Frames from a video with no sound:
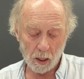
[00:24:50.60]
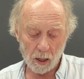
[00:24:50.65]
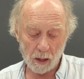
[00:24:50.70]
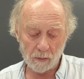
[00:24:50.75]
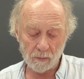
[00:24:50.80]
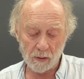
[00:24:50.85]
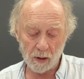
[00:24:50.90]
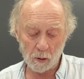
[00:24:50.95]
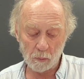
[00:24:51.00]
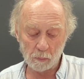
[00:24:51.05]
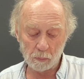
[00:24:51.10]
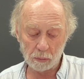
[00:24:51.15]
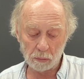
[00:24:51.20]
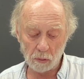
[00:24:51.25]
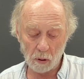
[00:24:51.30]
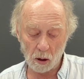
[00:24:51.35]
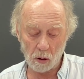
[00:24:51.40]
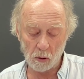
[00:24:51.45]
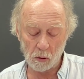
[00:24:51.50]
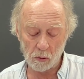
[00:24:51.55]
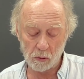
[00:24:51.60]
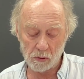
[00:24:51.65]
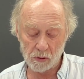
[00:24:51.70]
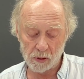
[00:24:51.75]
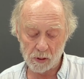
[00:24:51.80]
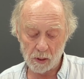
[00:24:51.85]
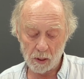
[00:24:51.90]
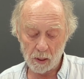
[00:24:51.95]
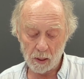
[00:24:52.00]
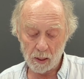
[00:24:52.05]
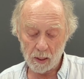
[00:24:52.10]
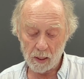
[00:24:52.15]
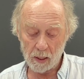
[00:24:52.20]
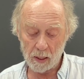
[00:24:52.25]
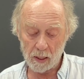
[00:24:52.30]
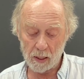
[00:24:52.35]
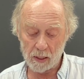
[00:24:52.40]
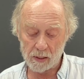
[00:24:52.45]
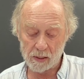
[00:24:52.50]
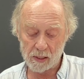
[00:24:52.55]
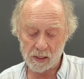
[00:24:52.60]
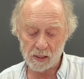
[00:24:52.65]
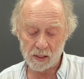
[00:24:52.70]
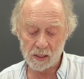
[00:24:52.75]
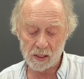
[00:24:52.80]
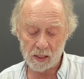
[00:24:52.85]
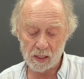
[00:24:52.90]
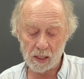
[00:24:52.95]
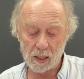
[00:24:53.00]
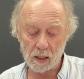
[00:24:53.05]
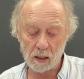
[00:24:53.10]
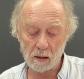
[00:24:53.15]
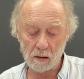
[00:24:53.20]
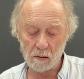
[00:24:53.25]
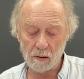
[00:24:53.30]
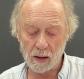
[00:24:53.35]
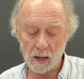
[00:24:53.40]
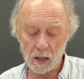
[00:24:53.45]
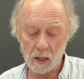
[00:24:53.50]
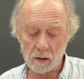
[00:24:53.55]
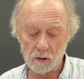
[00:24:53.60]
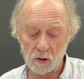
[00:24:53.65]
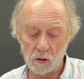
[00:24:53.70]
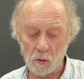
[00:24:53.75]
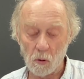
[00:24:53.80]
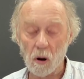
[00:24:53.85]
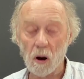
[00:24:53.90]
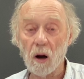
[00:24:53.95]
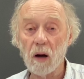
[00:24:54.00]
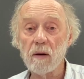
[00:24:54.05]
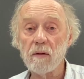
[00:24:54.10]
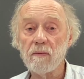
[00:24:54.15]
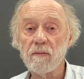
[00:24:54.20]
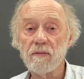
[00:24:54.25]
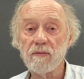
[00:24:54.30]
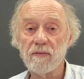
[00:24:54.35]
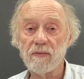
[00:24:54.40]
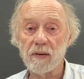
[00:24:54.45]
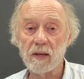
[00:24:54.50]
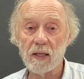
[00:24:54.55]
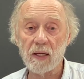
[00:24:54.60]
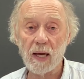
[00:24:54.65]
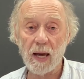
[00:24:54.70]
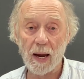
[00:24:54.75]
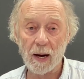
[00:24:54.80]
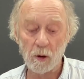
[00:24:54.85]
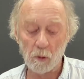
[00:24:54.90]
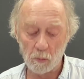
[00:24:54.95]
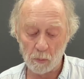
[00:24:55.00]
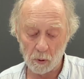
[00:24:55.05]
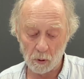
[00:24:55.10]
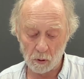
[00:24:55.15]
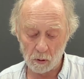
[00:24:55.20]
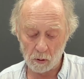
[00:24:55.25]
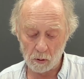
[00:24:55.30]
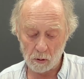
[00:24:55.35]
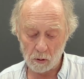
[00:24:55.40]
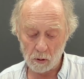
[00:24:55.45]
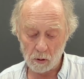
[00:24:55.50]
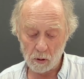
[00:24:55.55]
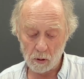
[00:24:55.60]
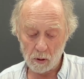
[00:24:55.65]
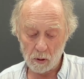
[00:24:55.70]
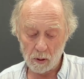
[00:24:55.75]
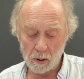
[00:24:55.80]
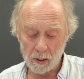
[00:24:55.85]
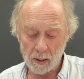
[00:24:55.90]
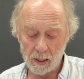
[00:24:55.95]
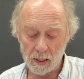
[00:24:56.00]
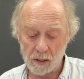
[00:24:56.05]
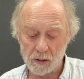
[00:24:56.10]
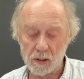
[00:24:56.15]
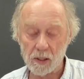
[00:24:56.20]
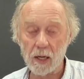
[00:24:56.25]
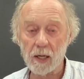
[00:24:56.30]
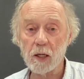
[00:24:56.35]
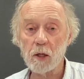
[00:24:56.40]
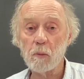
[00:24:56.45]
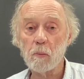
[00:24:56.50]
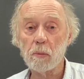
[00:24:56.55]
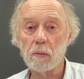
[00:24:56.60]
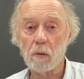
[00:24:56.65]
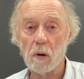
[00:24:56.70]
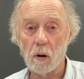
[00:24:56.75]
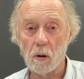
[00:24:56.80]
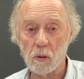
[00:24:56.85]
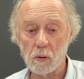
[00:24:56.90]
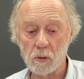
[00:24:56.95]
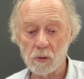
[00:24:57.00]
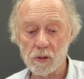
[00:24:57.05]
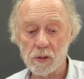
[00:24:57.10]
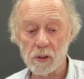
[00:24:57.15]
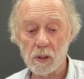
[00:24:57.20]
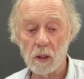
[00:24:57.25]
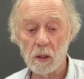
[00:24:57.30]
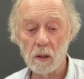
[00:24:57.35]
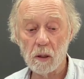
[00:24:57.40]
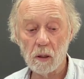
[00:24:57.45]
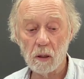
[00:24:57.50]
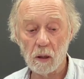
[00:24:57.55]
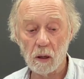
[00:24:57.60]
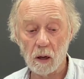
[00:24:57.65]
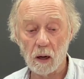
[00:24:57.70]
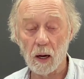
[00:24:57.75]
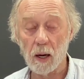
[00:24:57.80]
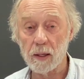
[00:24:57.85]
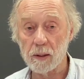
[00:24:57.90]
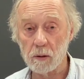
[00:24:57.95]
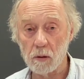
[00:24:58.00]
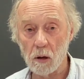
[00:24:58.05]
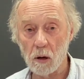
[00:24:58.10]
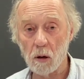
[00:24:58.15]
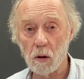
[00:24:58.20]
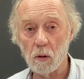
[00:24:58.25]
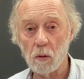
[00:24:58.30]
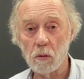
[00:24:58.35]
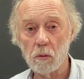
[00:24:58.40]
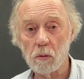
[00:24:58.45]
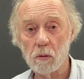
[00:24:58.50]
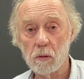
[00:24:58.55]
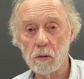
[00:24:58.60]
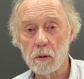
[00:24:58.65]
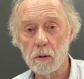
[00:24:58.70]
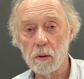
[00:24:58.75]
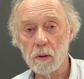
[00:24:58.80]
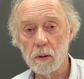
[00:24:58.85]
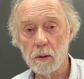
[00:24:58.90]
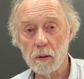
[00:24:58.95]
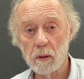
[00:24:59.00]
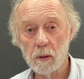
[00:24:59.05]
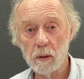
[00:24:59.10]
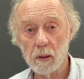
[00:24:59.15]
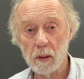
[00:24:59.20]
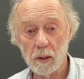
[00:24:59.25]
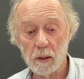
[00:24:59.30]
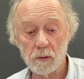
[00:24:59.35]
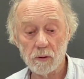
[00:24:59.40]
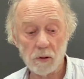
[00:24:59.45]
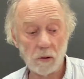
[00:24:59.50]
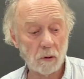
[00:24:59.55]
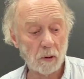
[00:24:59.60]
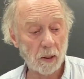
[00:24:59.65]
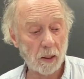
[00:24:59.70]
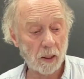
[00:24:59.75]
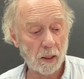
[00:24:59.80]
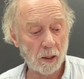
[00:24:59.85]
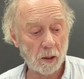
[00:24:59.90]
and their prose is as near to unforgettable as any prose I know. And certainly